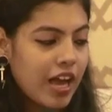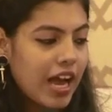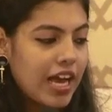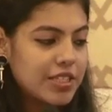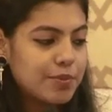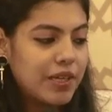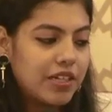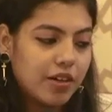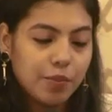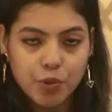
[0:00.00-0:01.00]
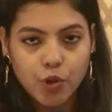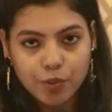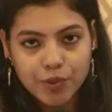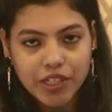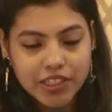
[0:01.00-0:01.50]
has been
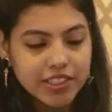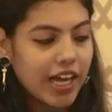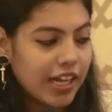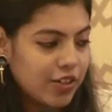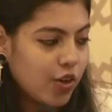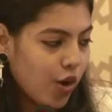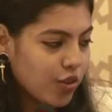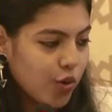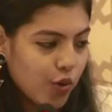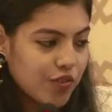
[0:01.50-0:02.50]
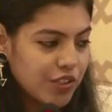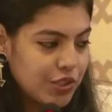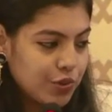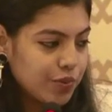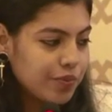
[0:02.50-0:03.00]
appropriate and long
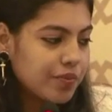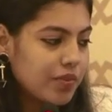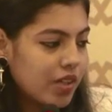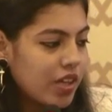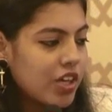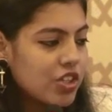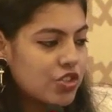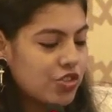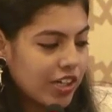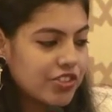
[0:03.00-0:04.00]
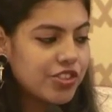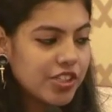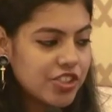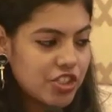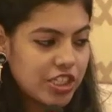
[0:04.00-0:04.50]
overdue.
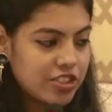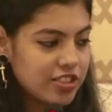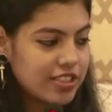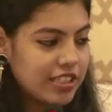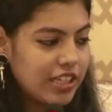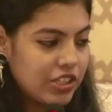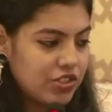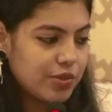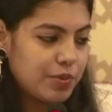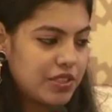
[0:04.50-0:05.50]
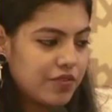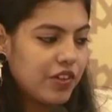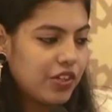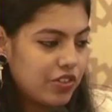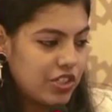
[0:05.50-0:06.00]
Structural changes in
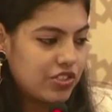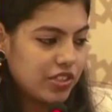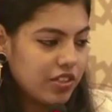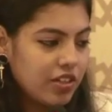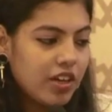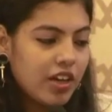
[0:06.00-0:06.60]
Asia-Pacific region,